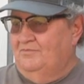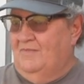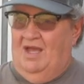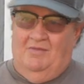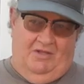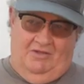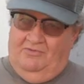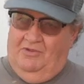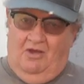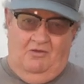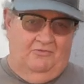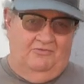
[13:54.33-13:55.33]
I mean,
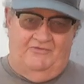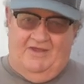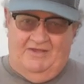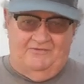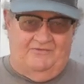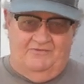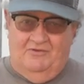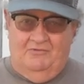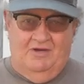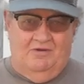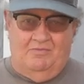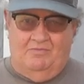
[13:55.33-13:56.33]
Lowe's has
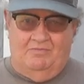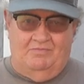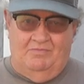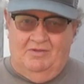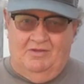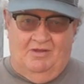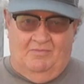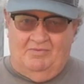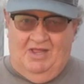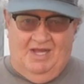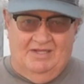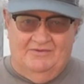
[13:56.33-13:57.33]
NewAir
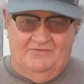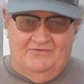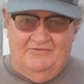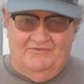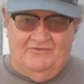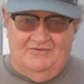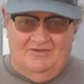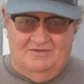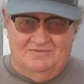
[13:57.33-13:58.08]
appliances.